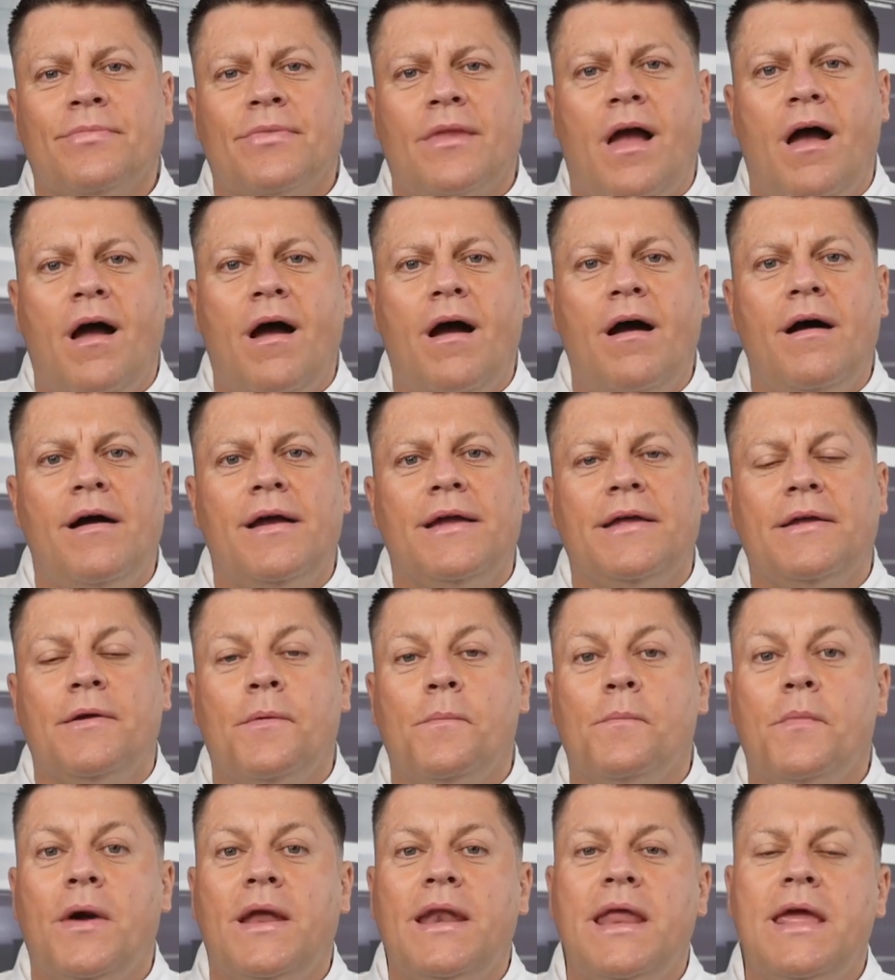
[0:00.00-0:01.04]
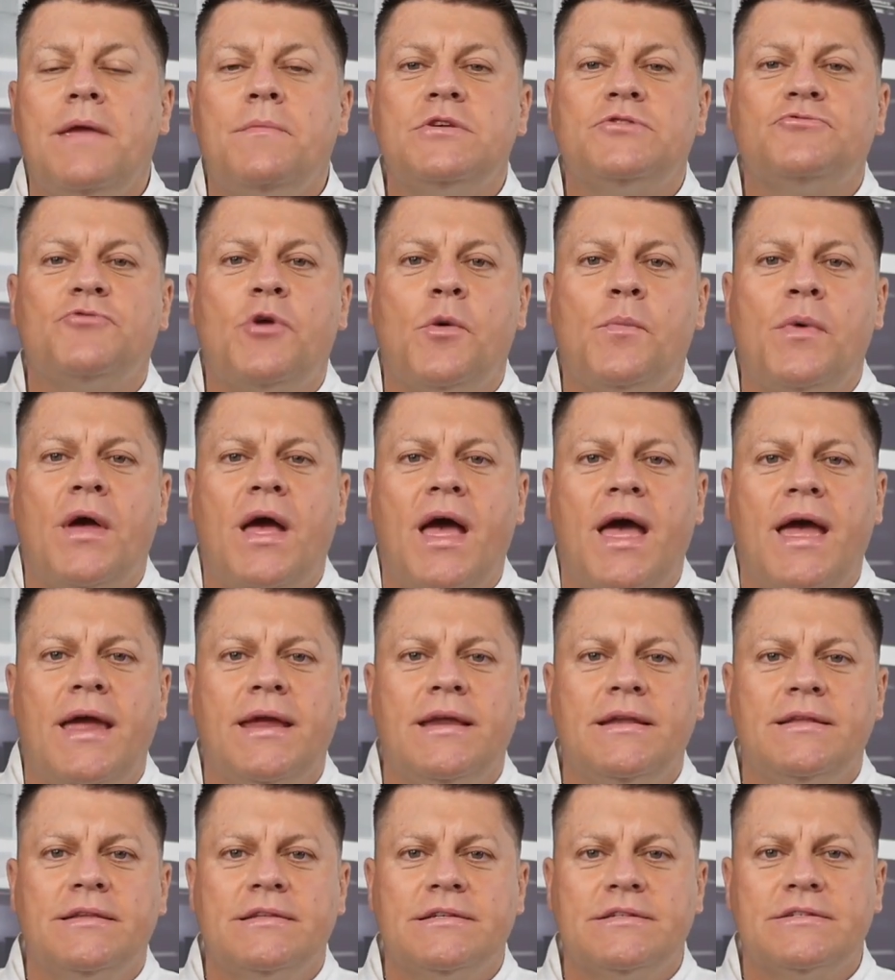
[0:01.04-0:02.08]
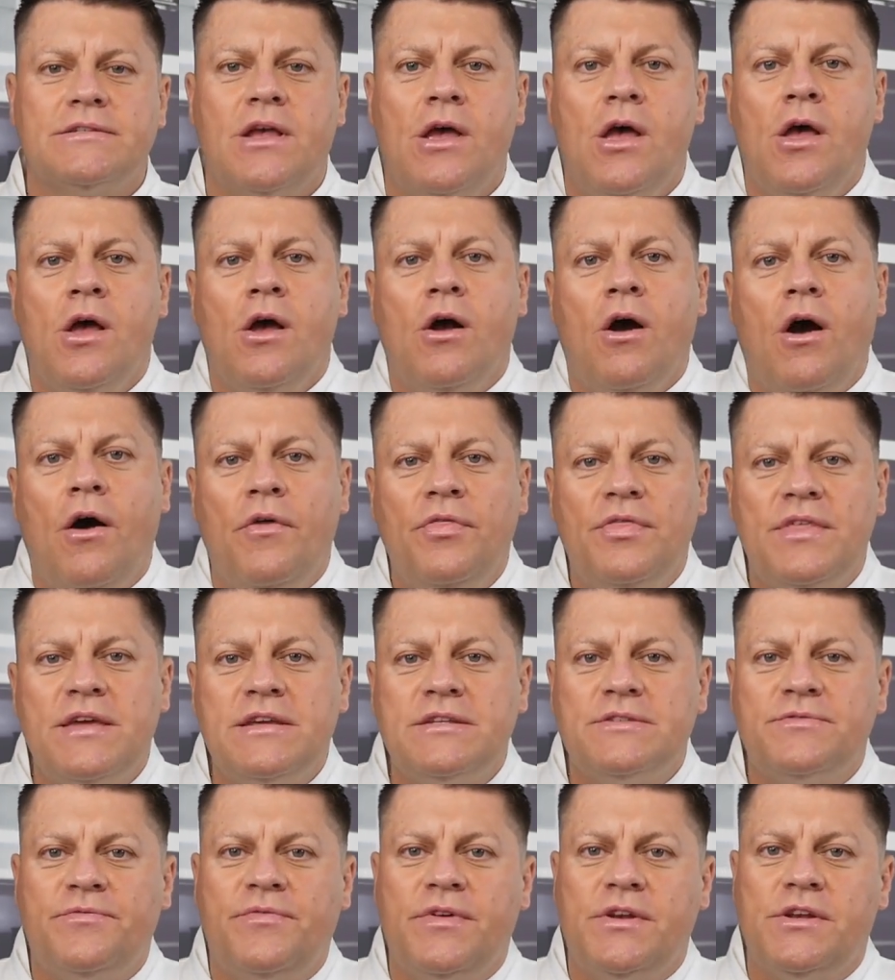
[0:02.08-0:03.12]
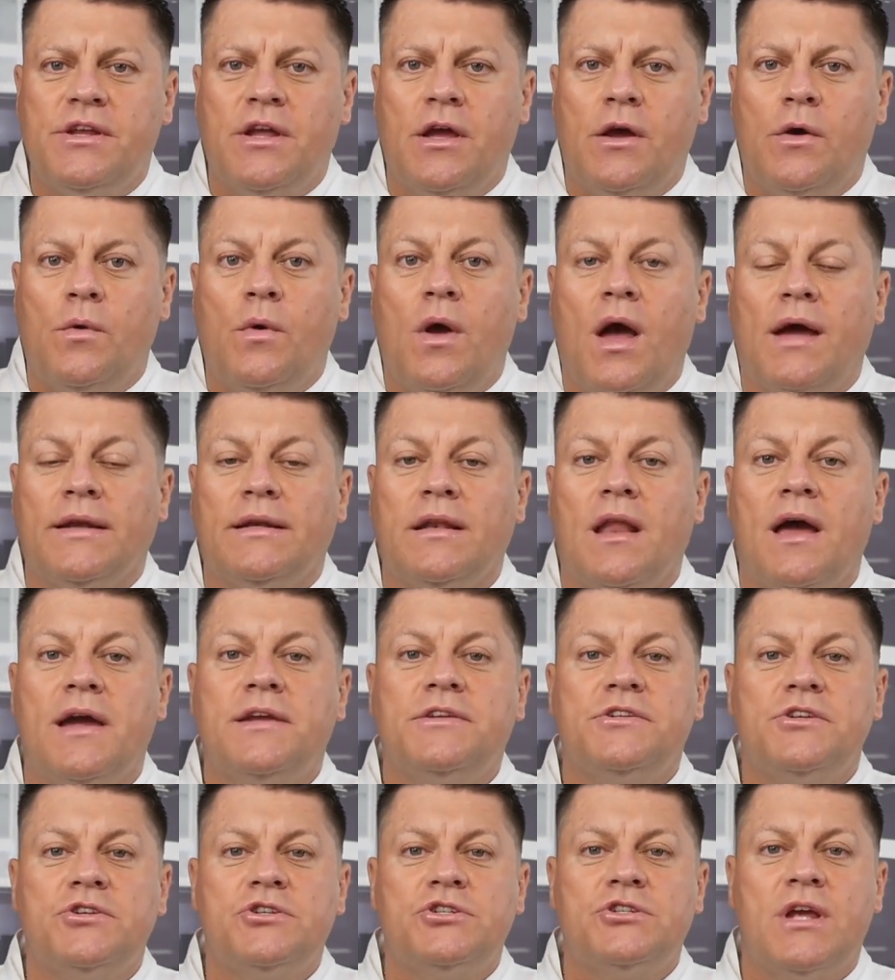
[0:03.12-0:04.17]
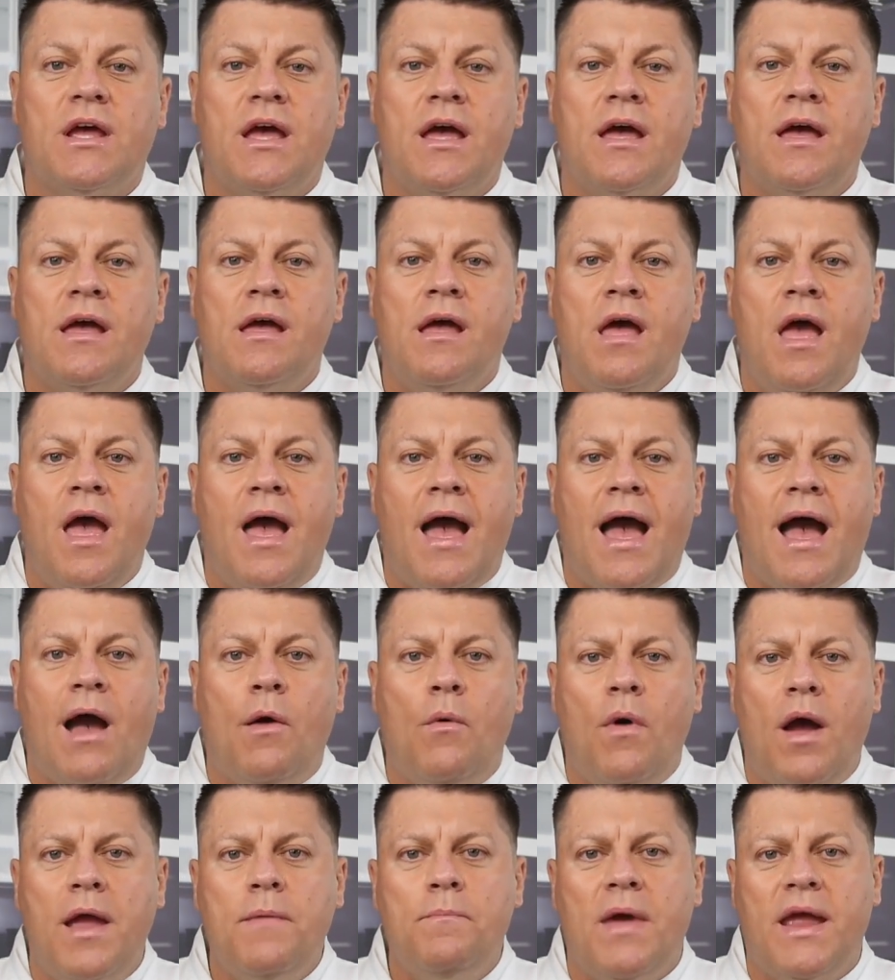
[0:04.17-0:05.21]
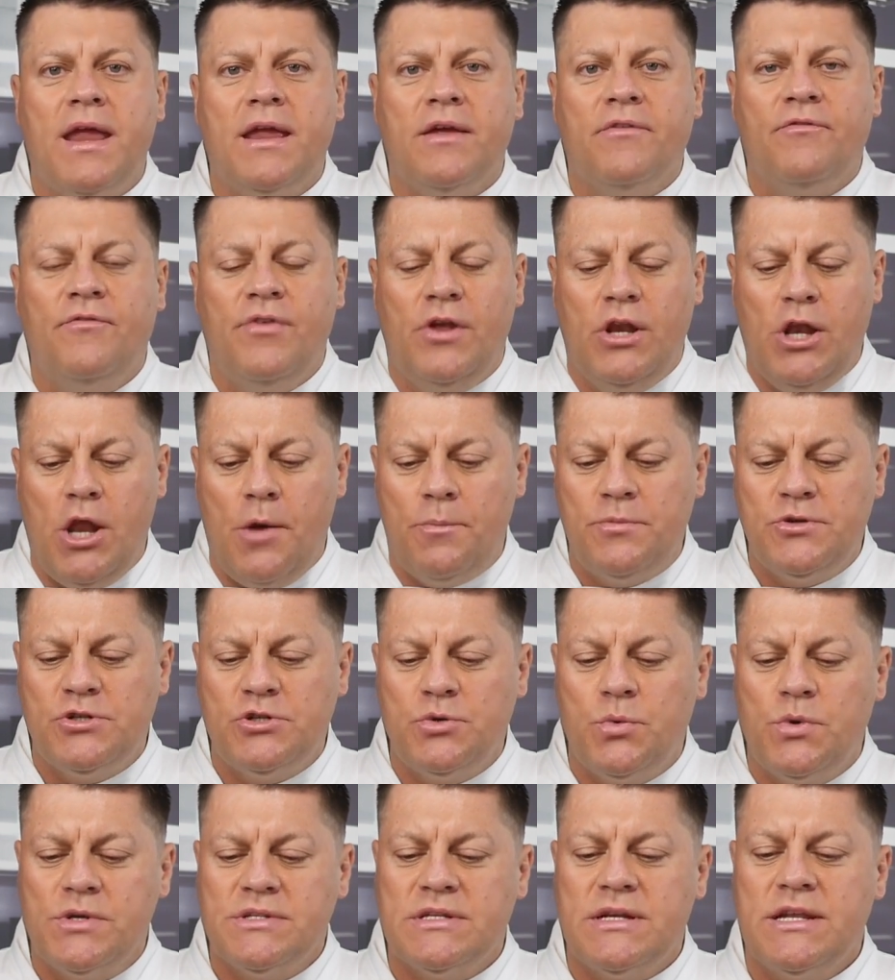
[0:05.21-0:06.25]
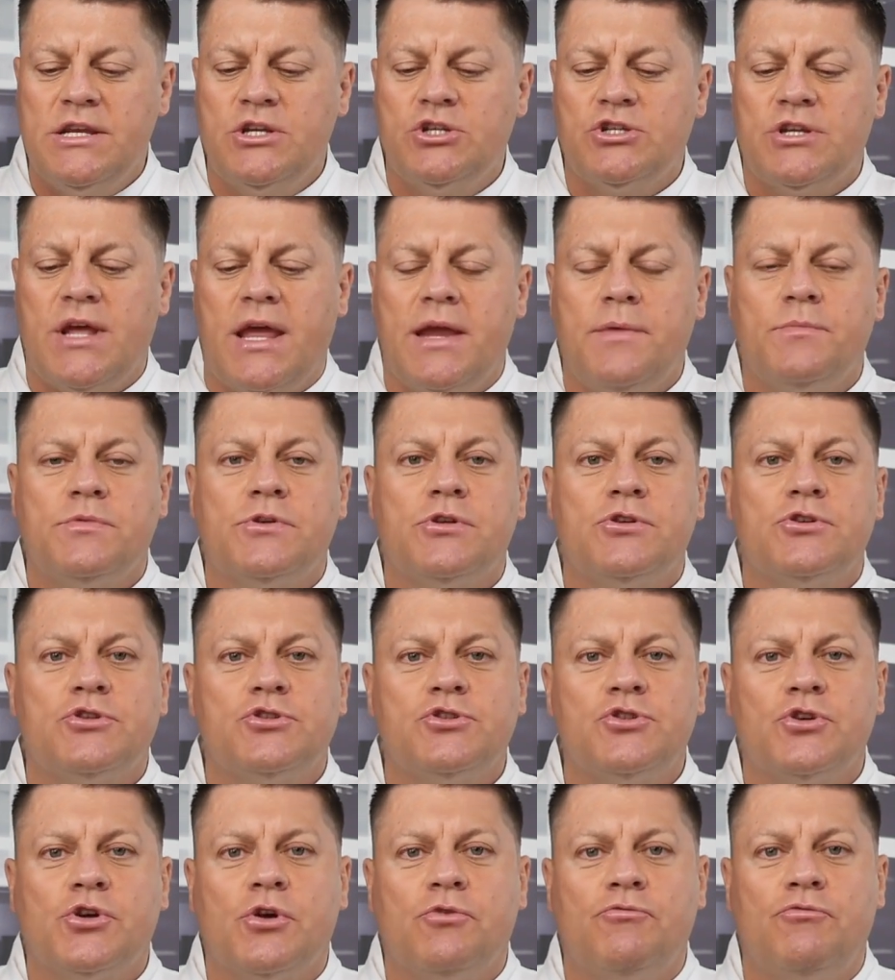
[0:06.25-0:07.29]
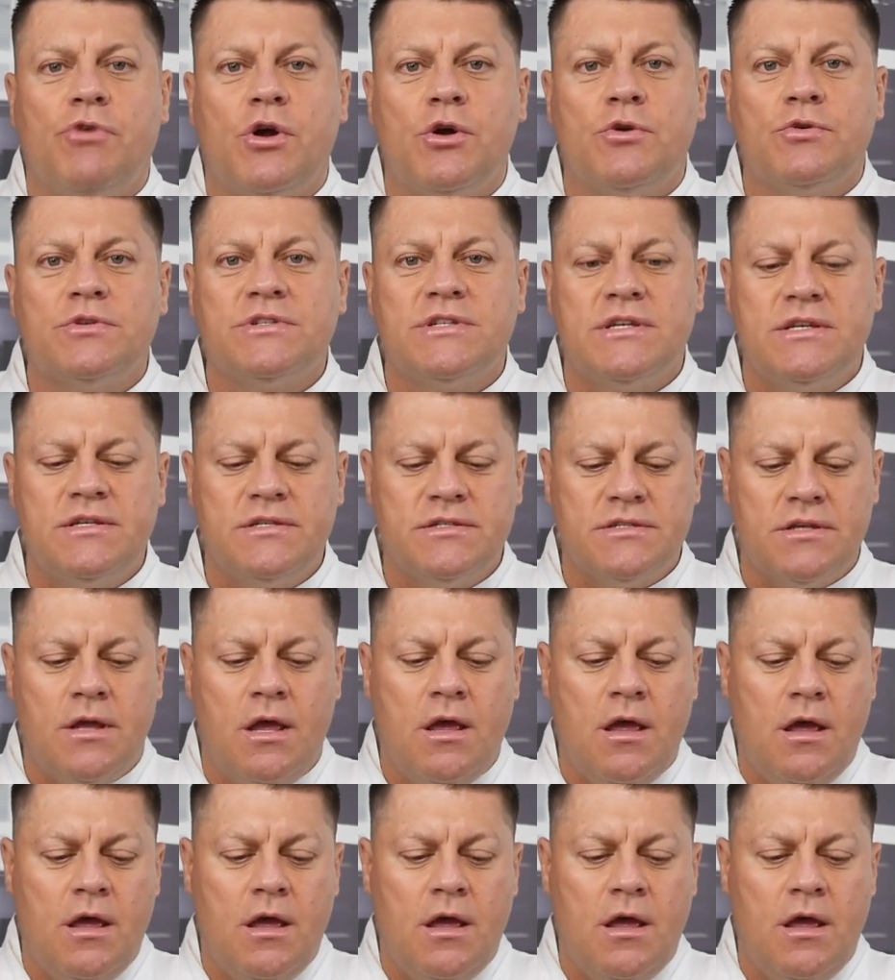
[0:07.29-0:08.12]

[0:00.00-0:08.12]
Hi, my name is Robert Haynes. On this video I'd like to share how I make voluptuously shaped sugar roses,